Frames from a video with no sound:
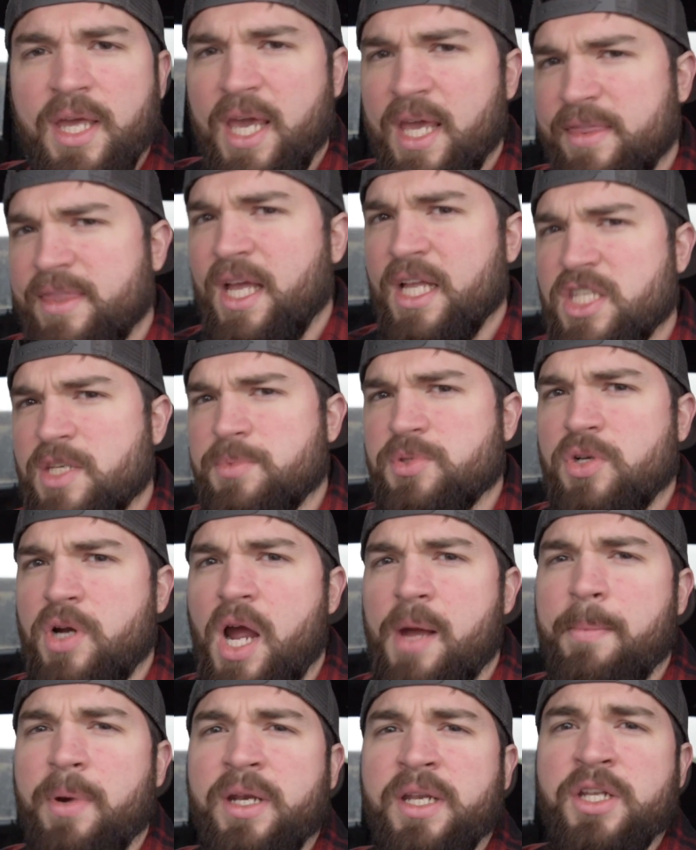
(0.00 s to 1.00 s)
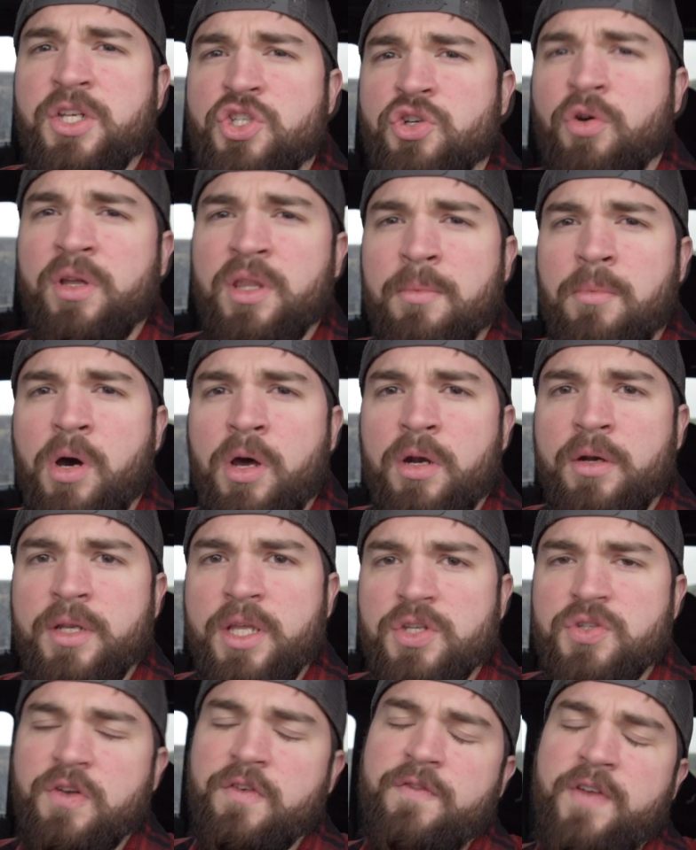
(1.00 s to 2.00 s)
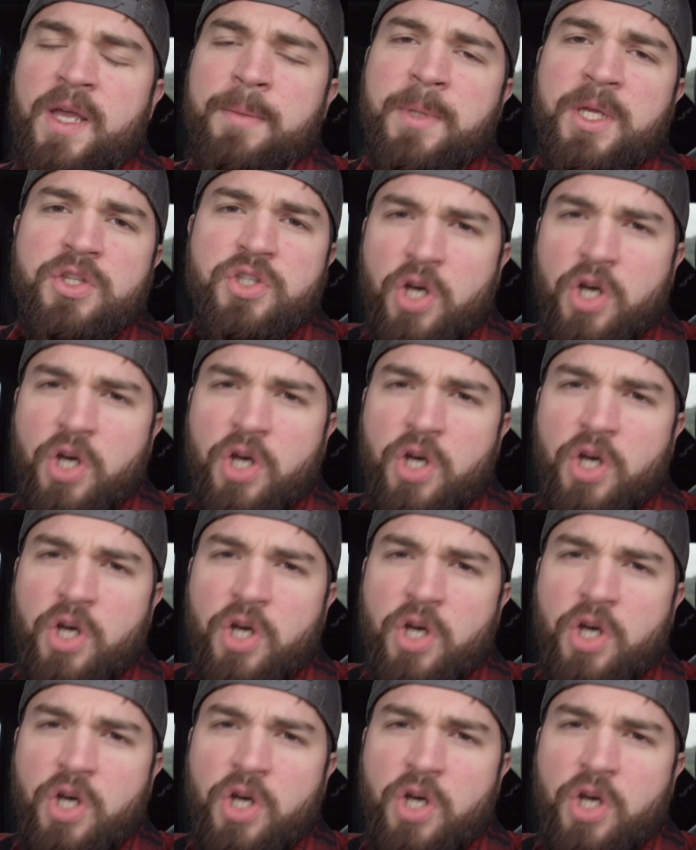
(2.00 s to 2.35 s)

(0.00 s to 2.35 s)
Hit that subscribe button and join the Modern Diesel family.